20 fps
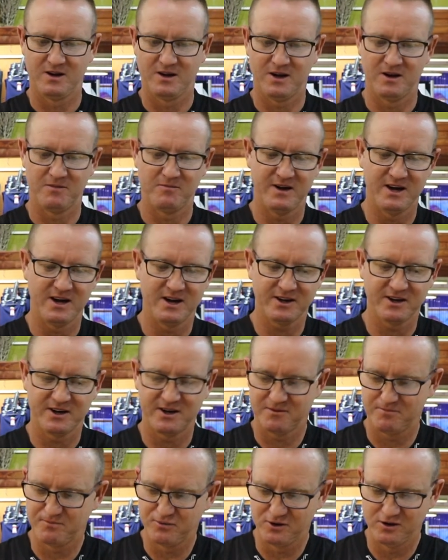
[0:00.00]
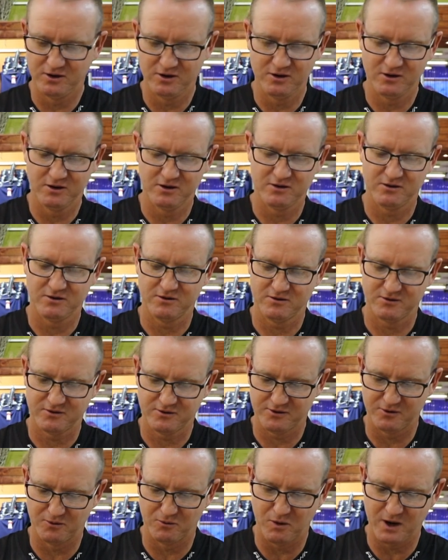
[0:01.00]
I'm now going to pull
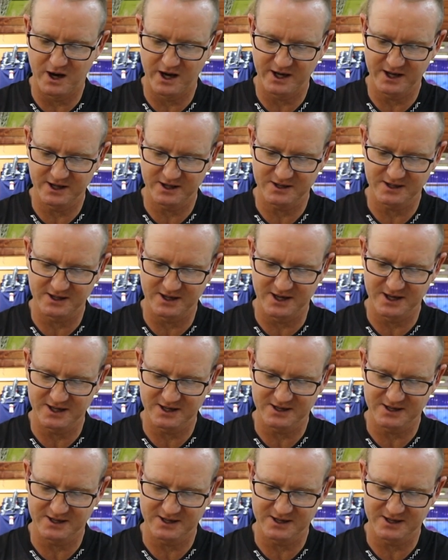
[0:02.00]
the wire tight.